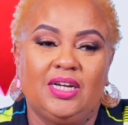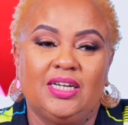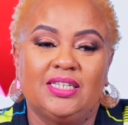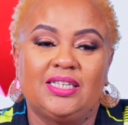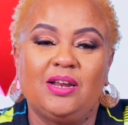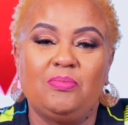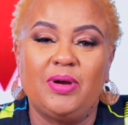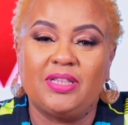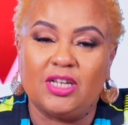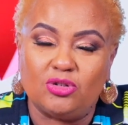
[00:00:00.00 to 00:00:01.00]

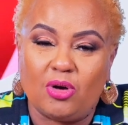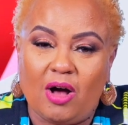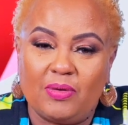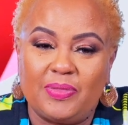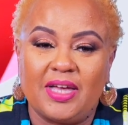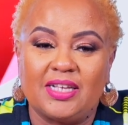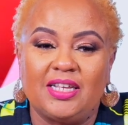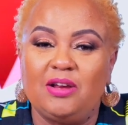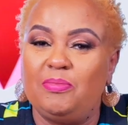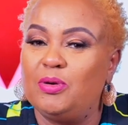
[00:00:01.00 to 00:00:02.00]
Celebrate that you're out there.
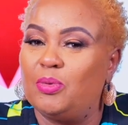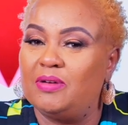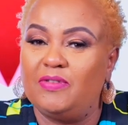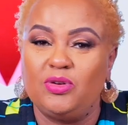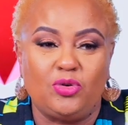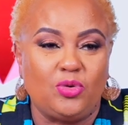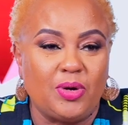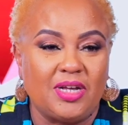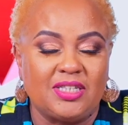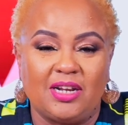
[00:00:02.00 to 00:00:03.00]
Celebrate whatever you're
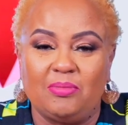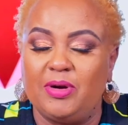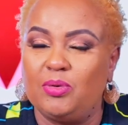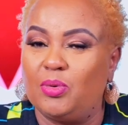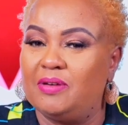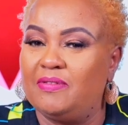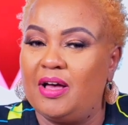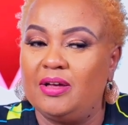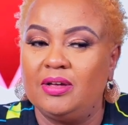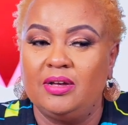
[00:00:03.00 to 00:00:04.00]
doing. Celebrate
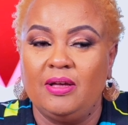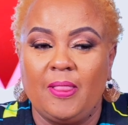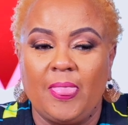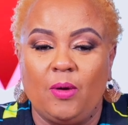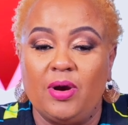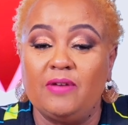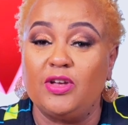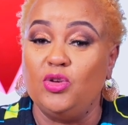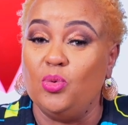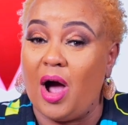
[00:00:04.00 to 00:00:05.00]
wherever
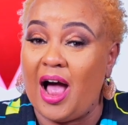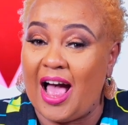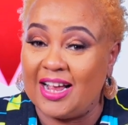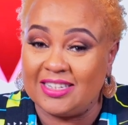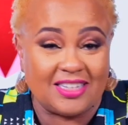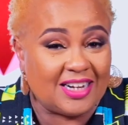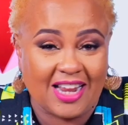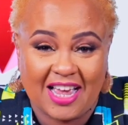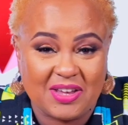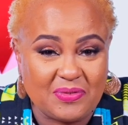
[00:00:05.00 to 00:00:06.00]
you are at in
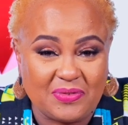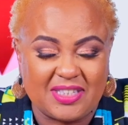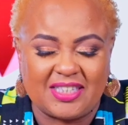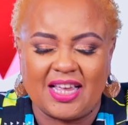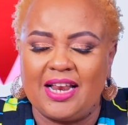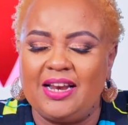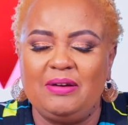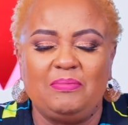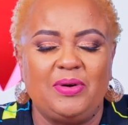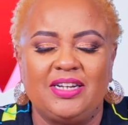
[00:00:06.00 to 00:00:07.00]
life.
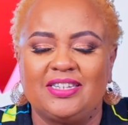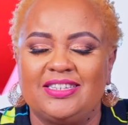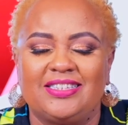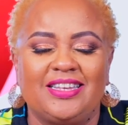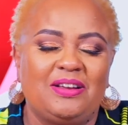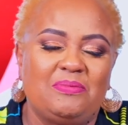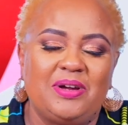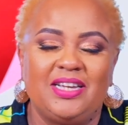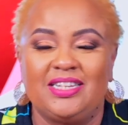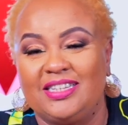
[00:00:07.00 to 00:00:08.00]
Celebrate and
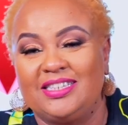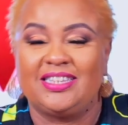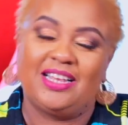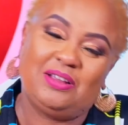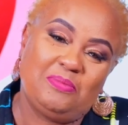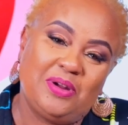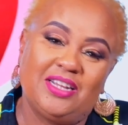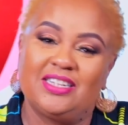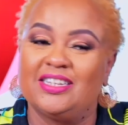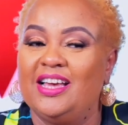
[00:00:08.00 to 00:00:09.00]
celebrate and celebrate,